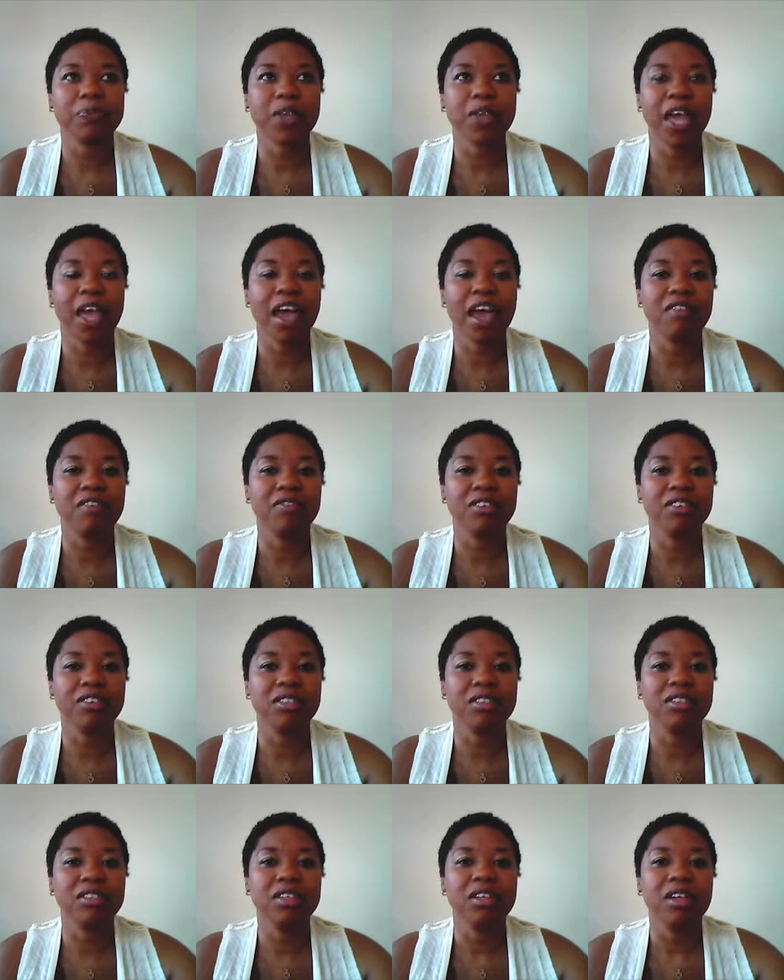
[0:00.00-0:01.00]
I haven't
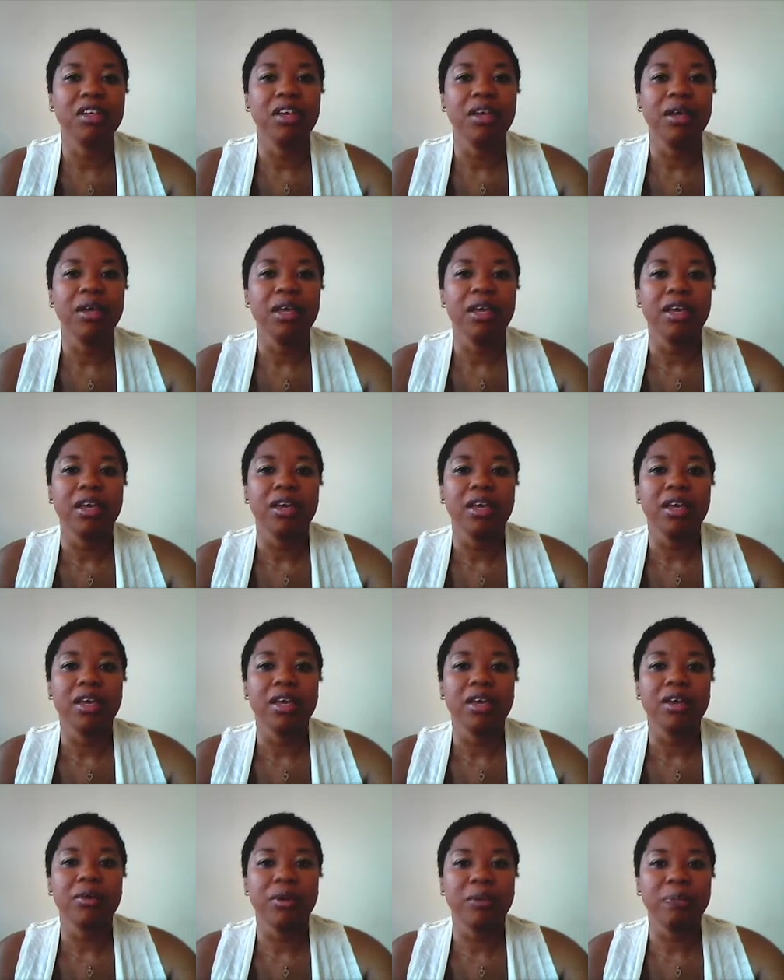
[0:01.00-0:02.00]

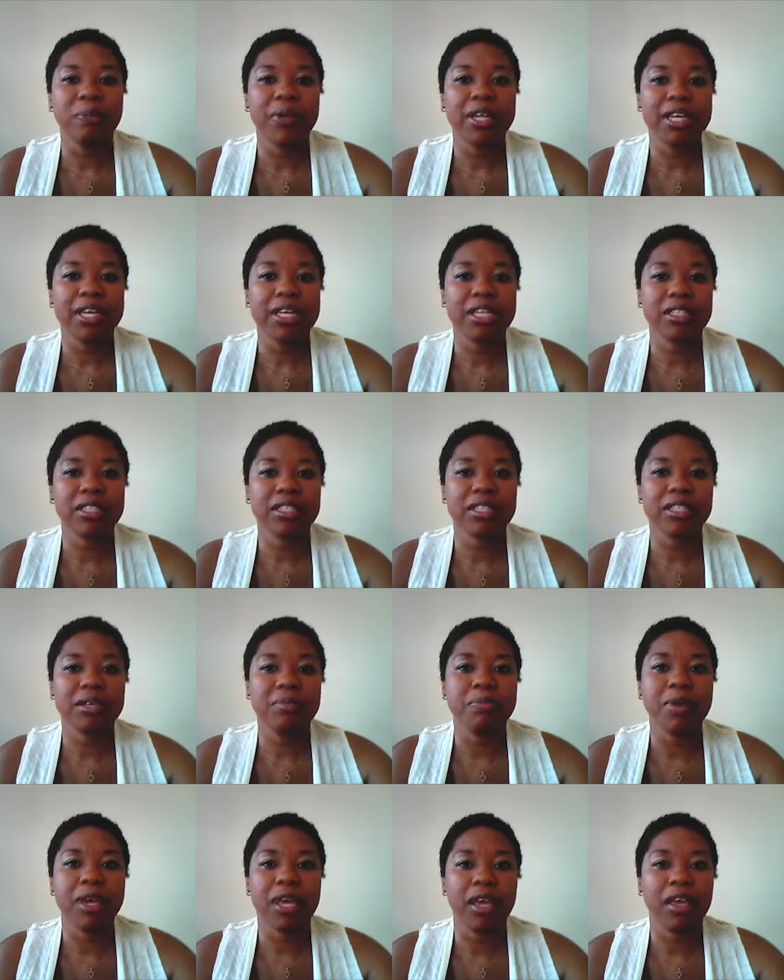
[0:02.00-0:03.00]
replaced
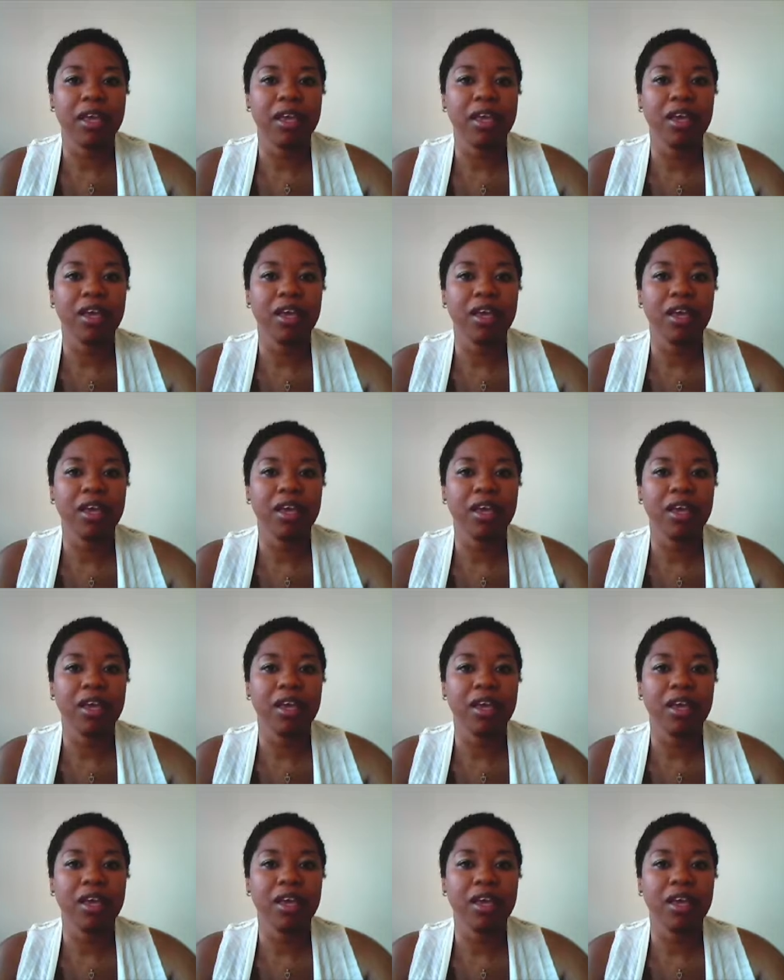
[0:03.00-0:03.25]
my